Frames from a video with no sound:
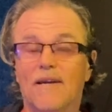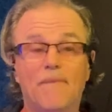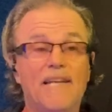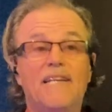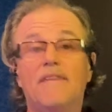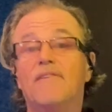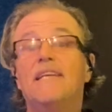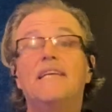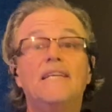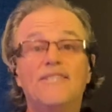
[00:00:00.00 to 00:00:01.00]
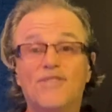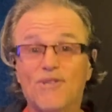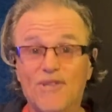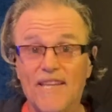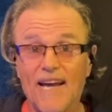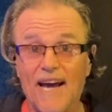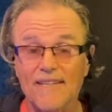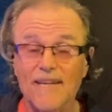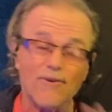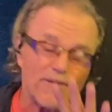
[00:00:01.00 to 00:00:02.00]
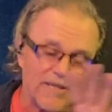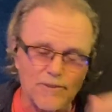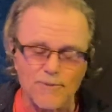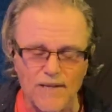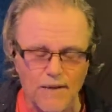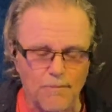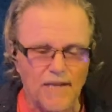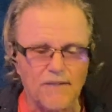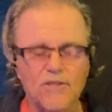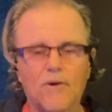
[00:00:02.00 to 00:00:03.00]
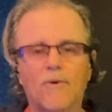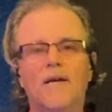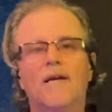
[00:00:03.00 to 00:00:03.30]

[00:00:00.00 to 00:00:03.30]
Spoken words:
made it even easier than that. Now, here's what I mean. So